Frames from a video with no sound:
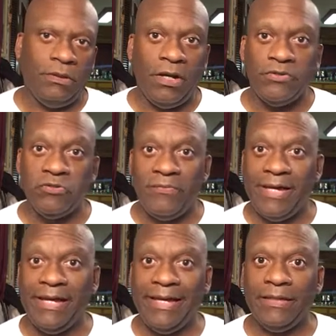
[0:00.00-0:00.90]

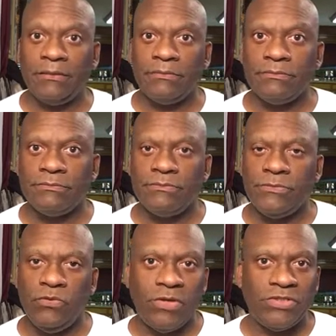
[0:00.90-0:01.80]
laundromat,
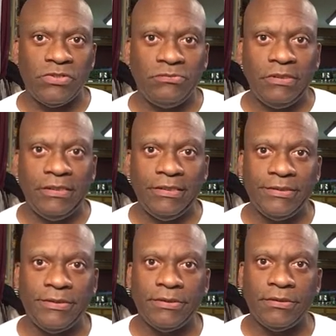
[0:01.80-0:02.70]
restaurant,